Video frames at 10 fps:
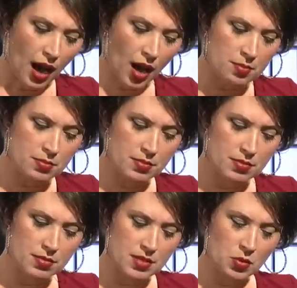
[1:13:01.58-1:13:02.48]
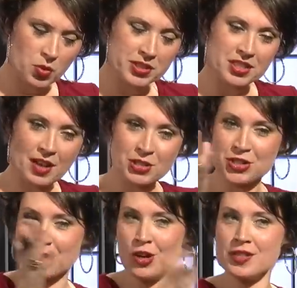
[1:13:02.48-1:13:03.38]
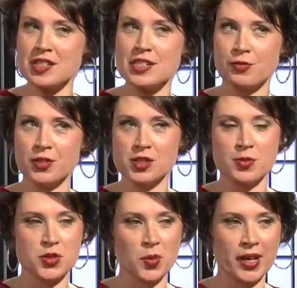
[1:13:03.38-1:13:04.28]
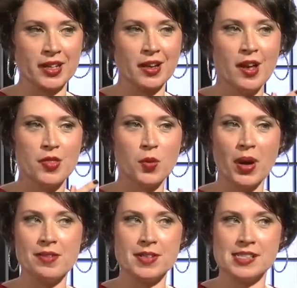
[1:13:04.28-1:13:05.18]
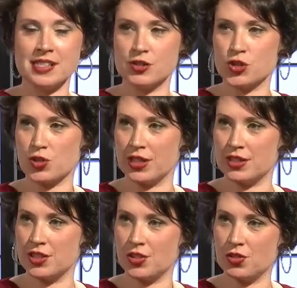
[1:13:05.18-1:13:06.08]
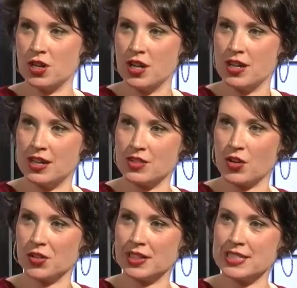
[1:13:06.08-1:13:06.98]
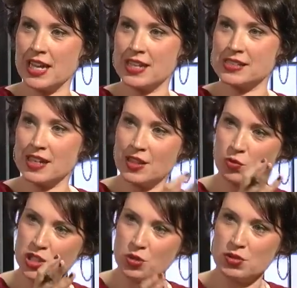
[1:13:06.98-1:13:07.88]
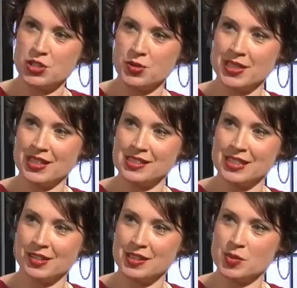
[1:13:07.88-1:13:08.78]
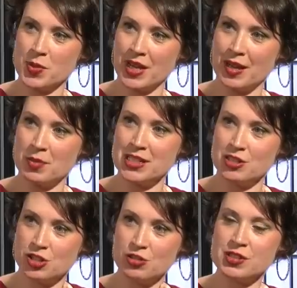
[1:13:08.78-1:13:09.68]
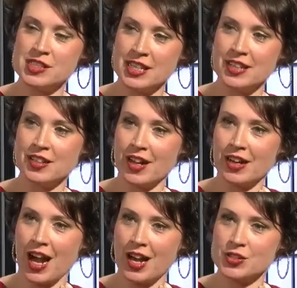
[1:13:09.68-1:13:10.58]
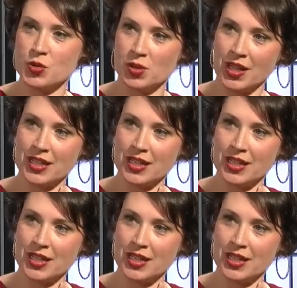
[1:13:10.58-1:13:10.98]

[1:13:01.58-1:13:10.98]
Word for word: Um, what, did you notice a difference between the way vcs treated you in the early days and then when you were doing that series b i mean did you see a lot of guys who were